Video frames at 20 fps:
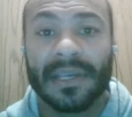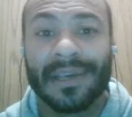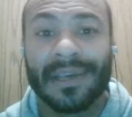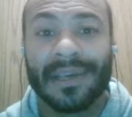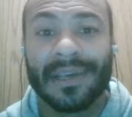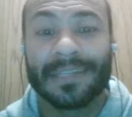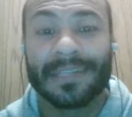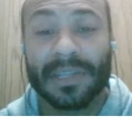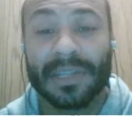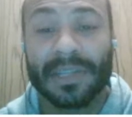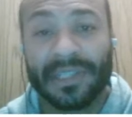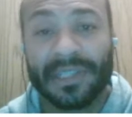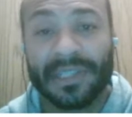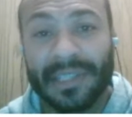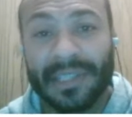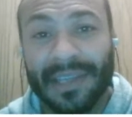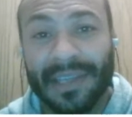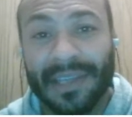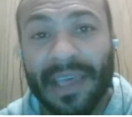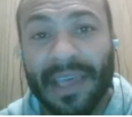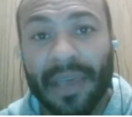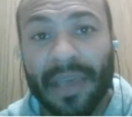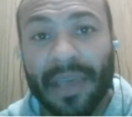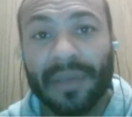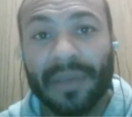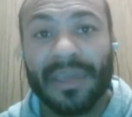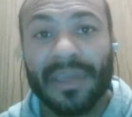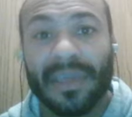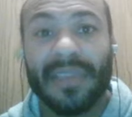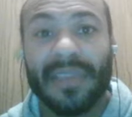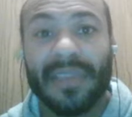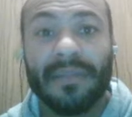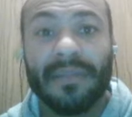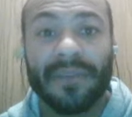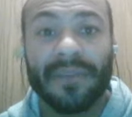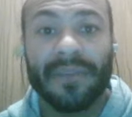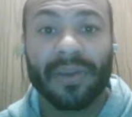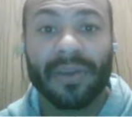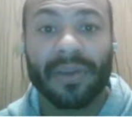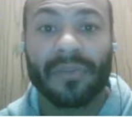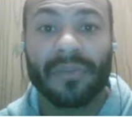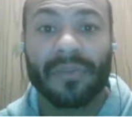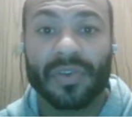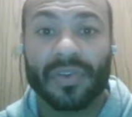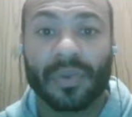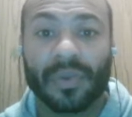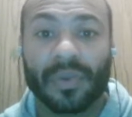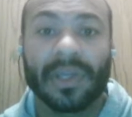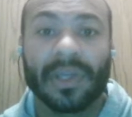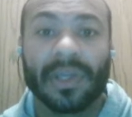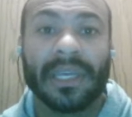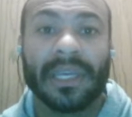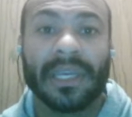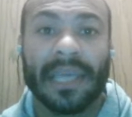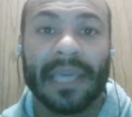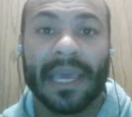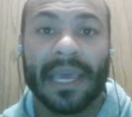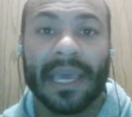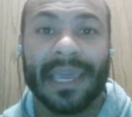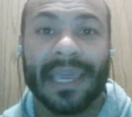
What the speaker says: especially today, in the very verse we're looking at,